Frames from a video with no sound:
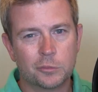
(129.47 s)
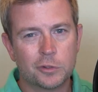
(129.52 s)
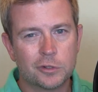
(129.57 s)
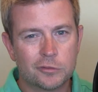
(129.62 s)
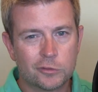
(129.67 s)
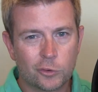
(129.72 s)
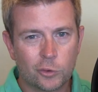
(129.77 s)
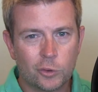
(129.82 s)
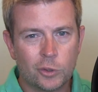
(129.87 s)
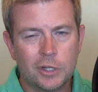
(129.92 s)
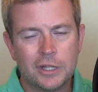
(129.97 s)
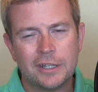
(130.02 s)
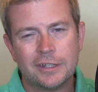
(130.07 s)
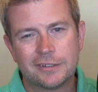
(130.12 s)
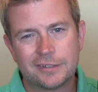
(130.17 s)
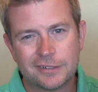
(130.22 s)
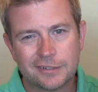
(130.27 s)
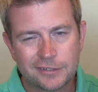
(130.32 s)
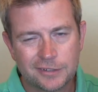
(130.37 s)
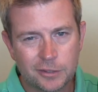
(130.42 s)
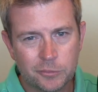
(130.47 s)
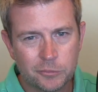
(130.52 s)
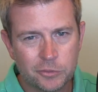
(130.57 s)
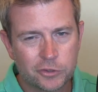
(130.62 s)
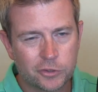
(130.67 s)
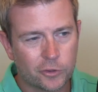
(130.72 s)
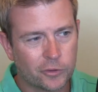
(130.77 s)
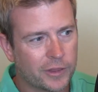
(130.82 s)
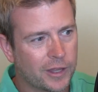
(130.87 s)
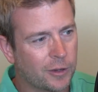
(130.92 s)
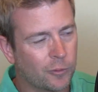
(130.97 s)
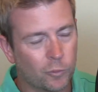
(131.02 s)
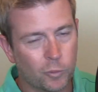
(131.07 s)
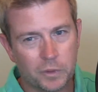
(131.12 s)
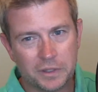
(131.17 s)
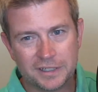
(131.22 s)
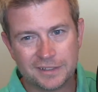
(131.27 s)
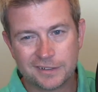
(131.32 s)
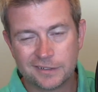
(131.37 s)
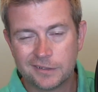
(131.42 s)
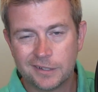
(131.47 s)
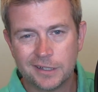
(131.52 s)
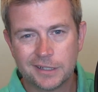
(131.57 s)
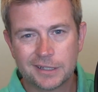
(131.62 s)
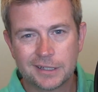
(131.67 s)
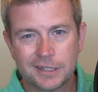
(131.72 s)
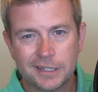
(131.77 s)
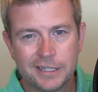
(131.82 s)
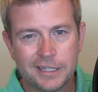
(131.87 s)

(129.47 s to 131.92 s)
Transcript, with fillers: removal system so that when it's done